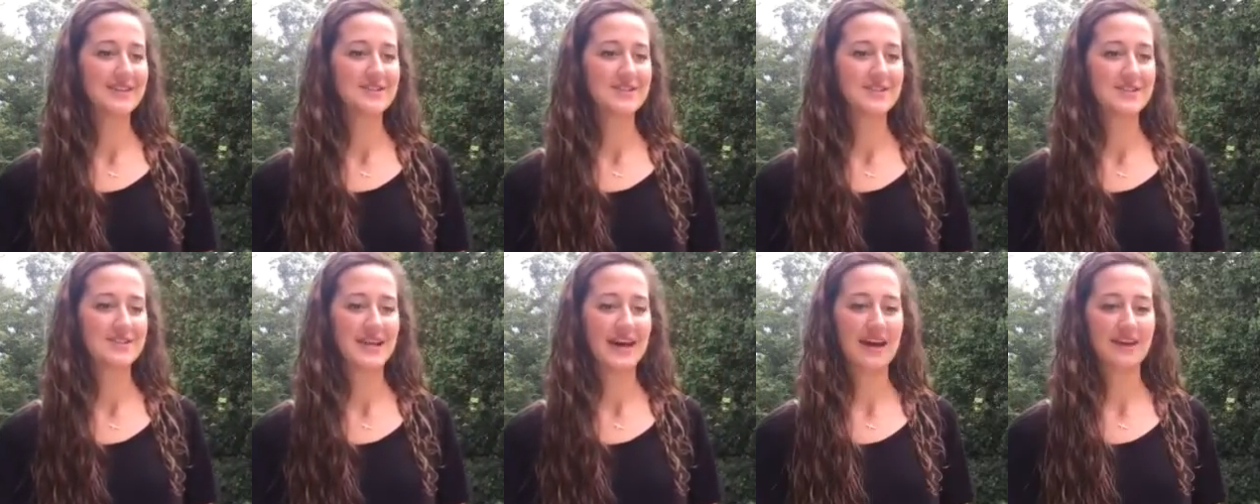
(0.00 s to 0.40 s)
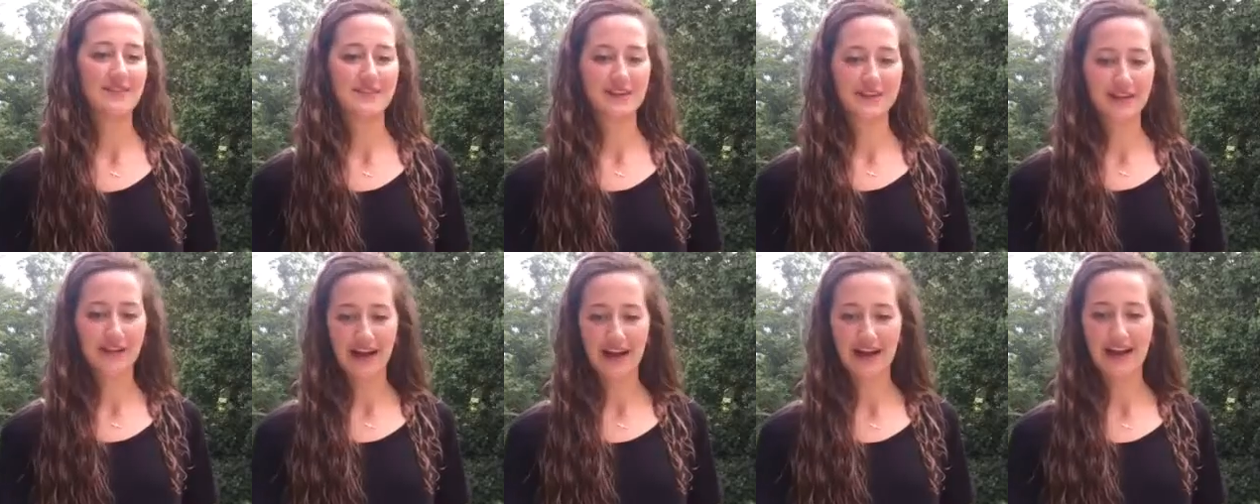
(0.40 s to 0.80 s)
just
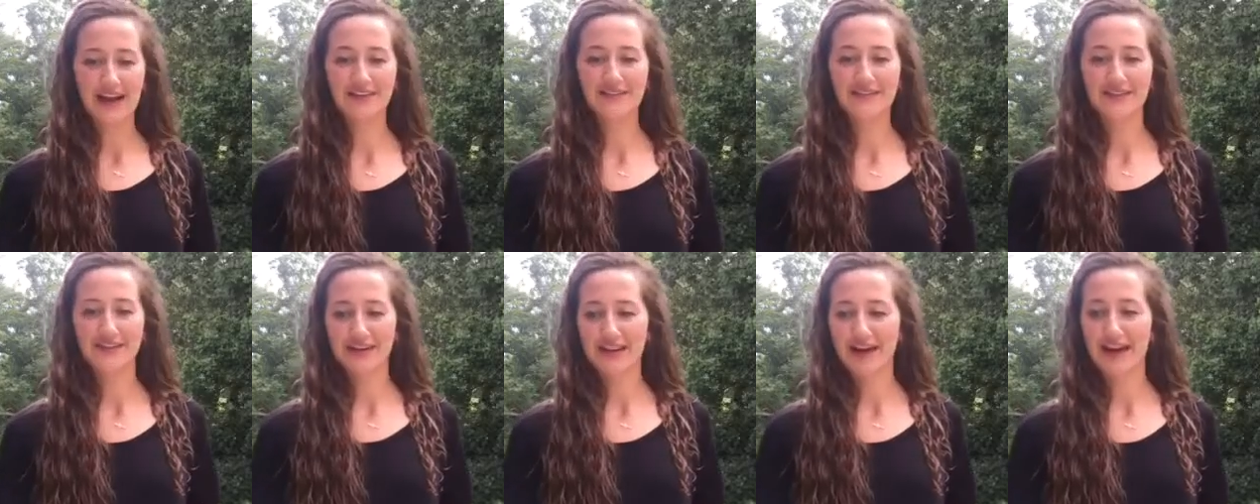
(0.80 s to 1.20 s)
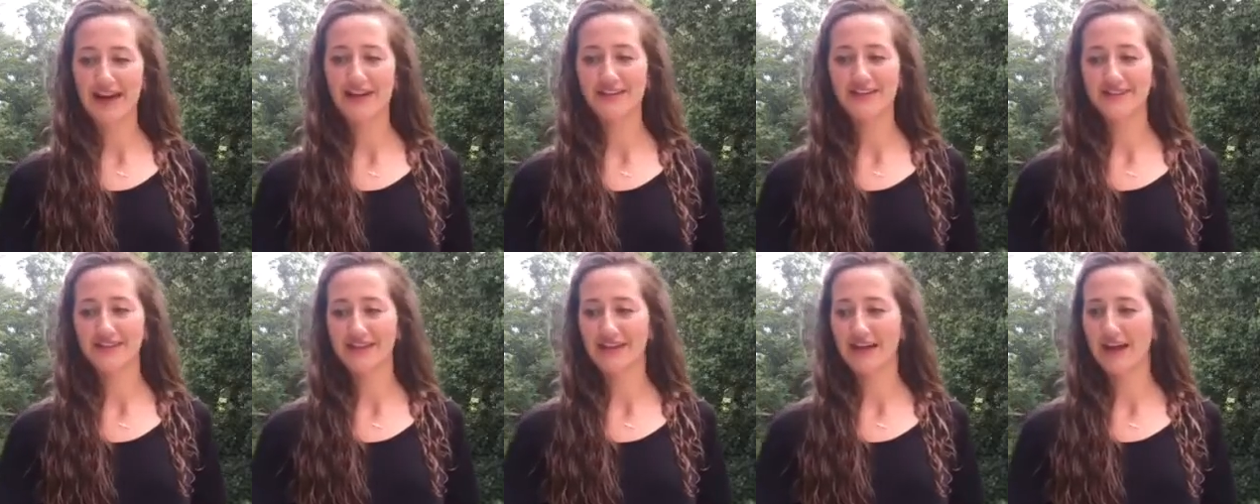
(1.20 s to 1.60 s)
after guy after guy
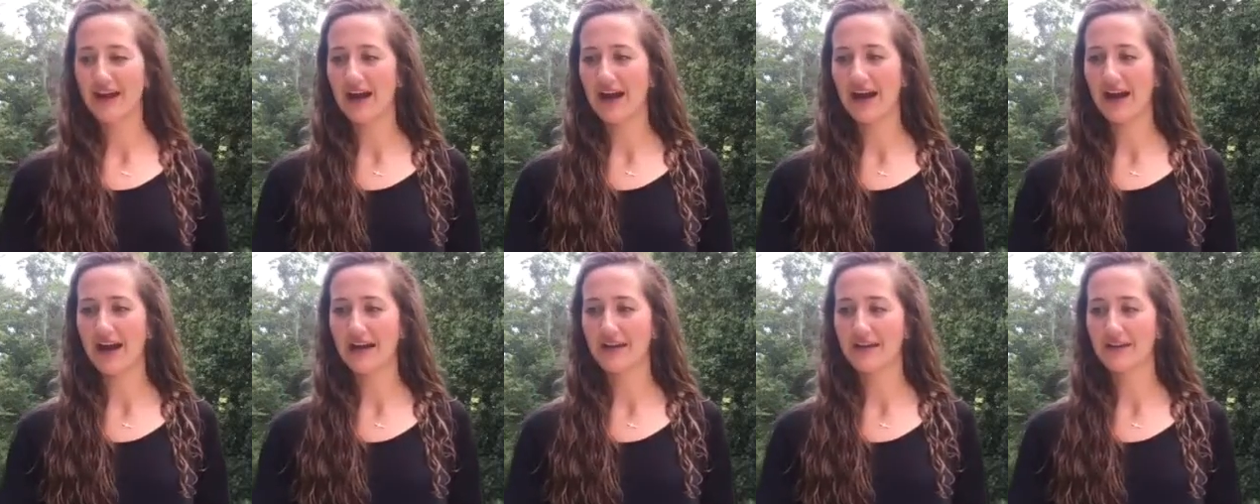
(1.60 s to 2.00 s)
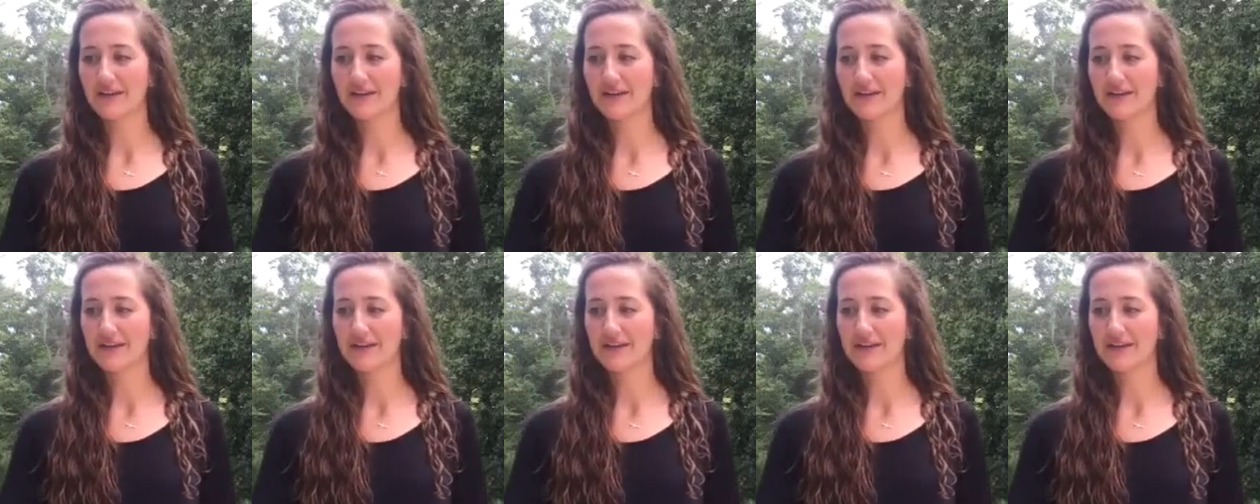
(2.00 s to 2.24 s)
after guy,